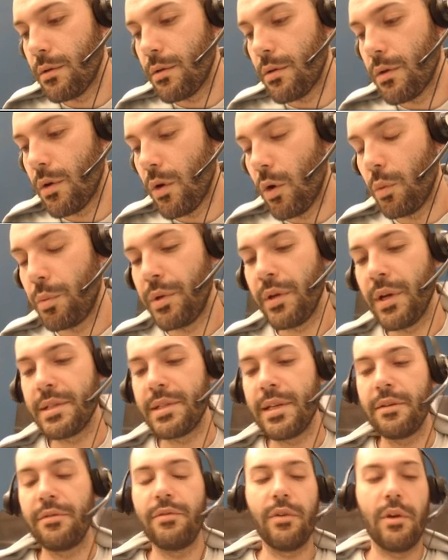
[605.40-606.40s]
Hope you guys
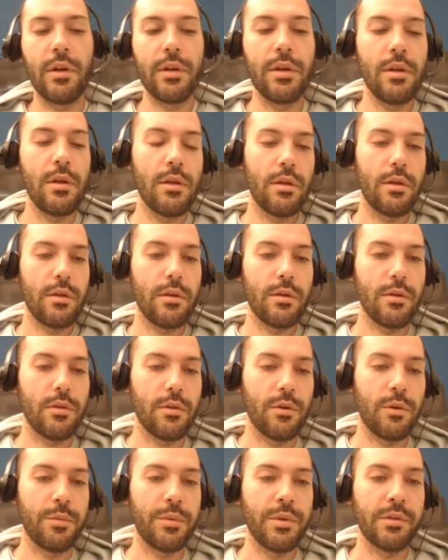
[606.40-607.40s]
had fun.
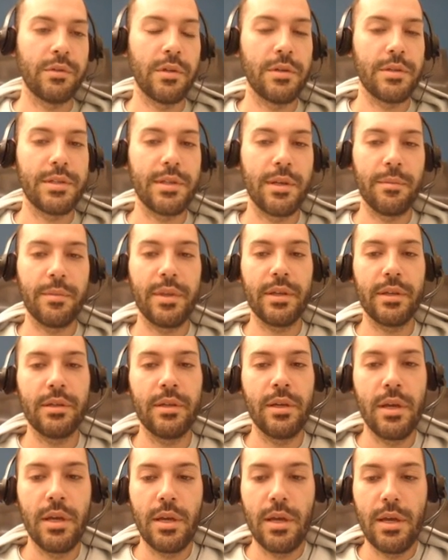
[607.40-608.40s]
Hope you learned something.
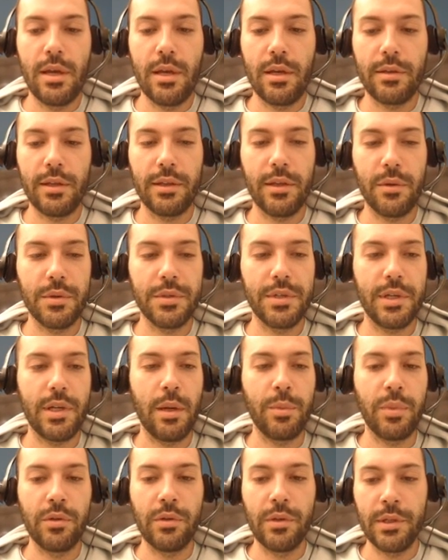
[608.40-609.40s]
I think there was a
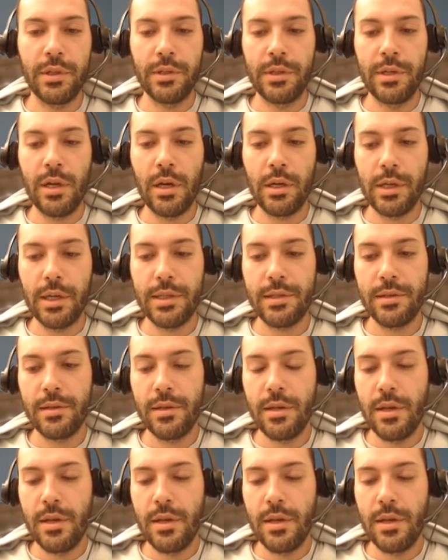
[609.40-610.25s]
couple of good nuggets.